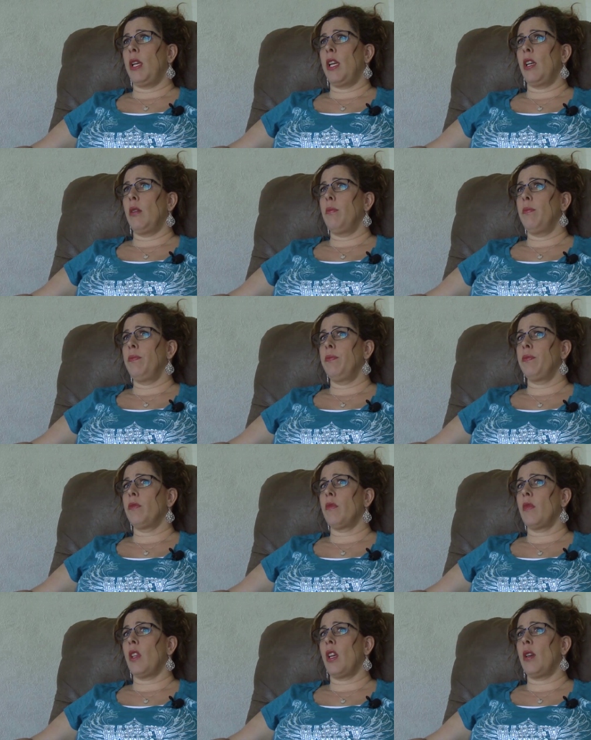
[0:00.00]
Ma'am,
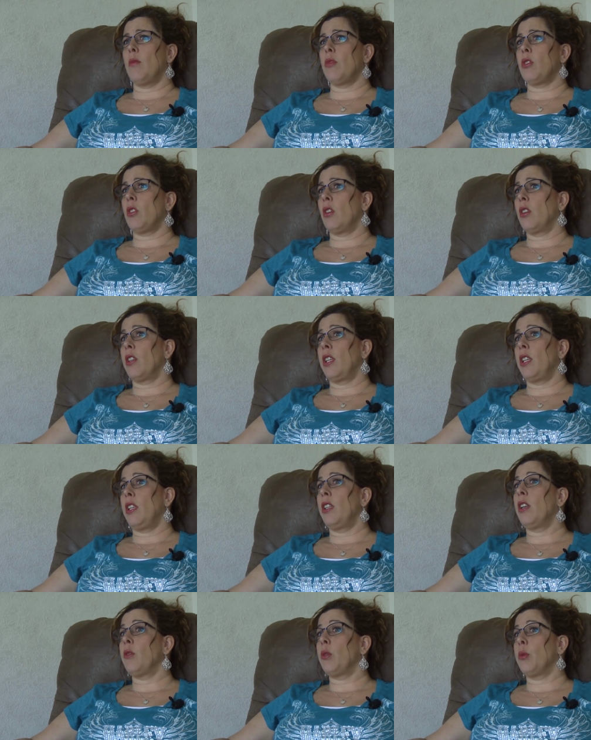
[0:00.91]
I'm sorry,
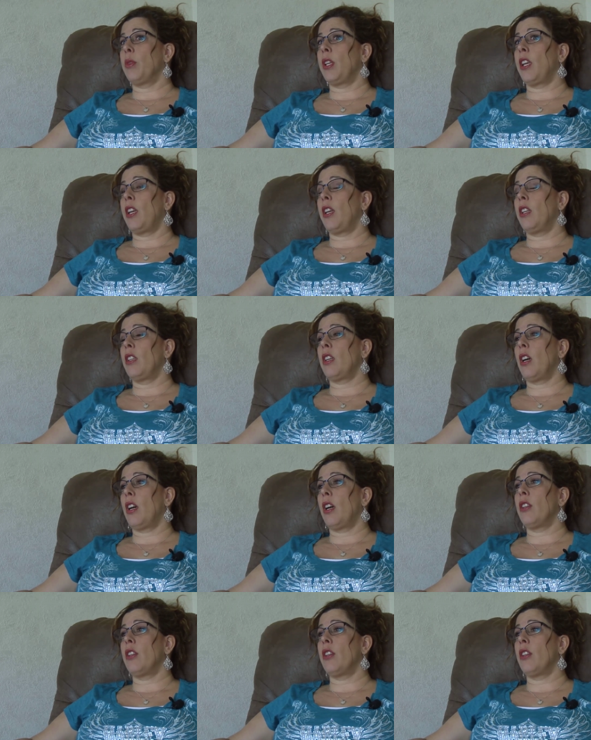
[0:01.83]
he never regained